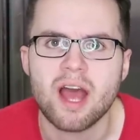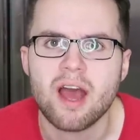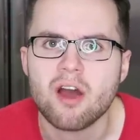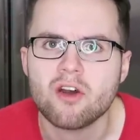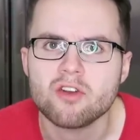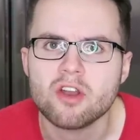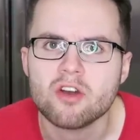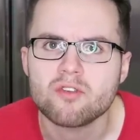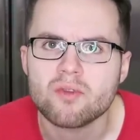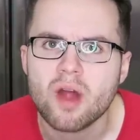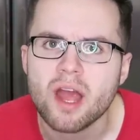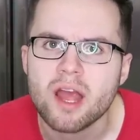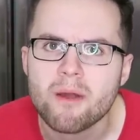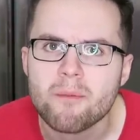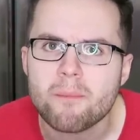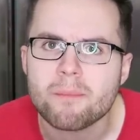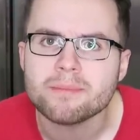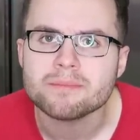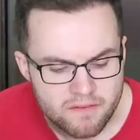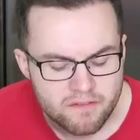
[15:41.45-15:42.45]
I don't know,
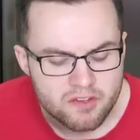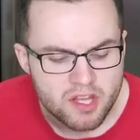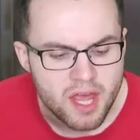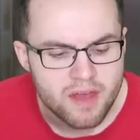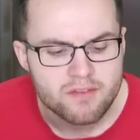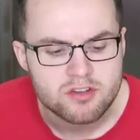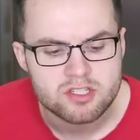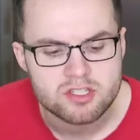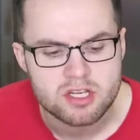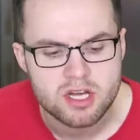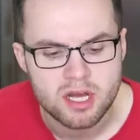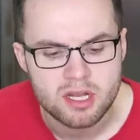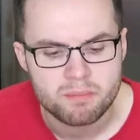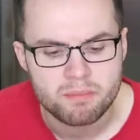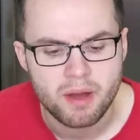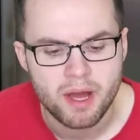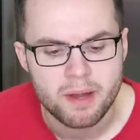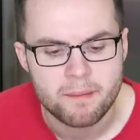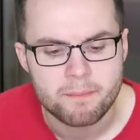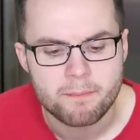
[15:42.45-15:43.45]
right? The flavor's good,
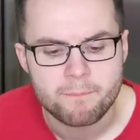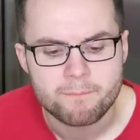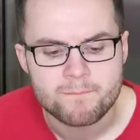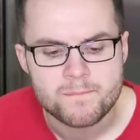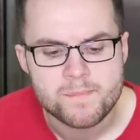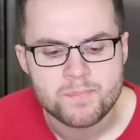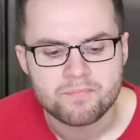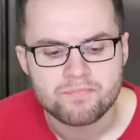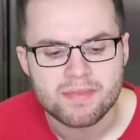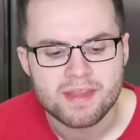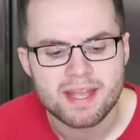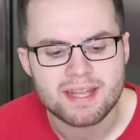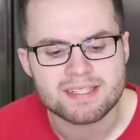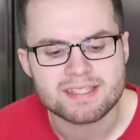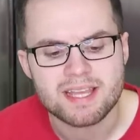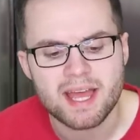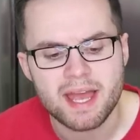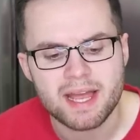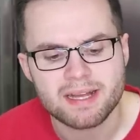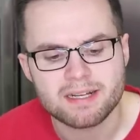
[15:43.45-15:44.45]
but
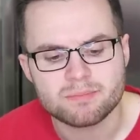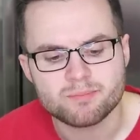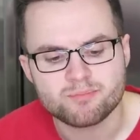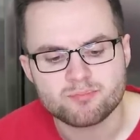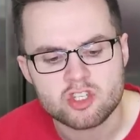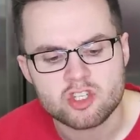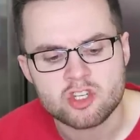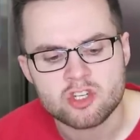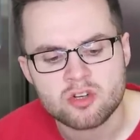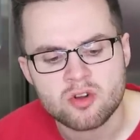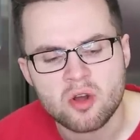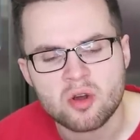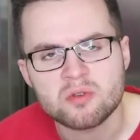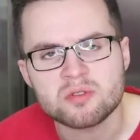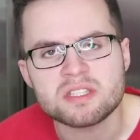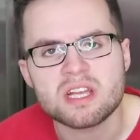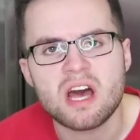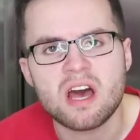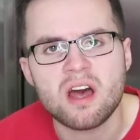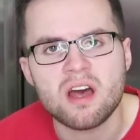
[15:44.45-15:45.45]
it's like
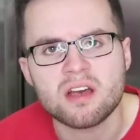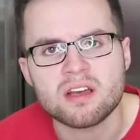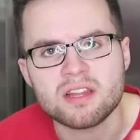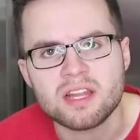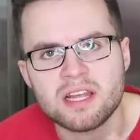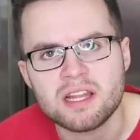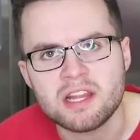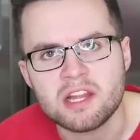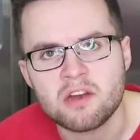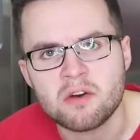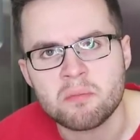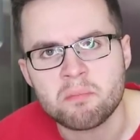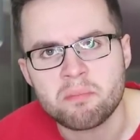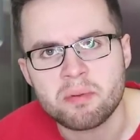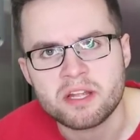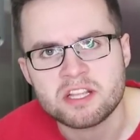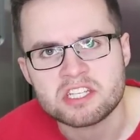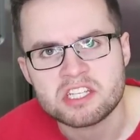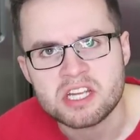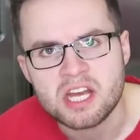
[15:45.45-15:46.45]
churro's ugly little
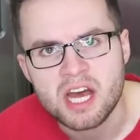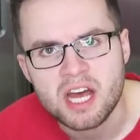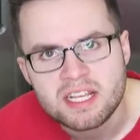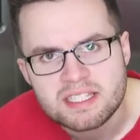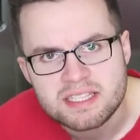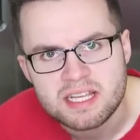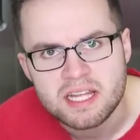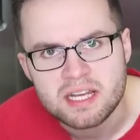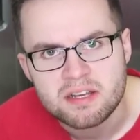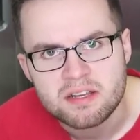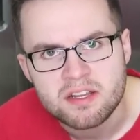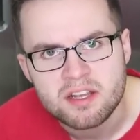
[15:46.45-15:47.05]
bitch cousin.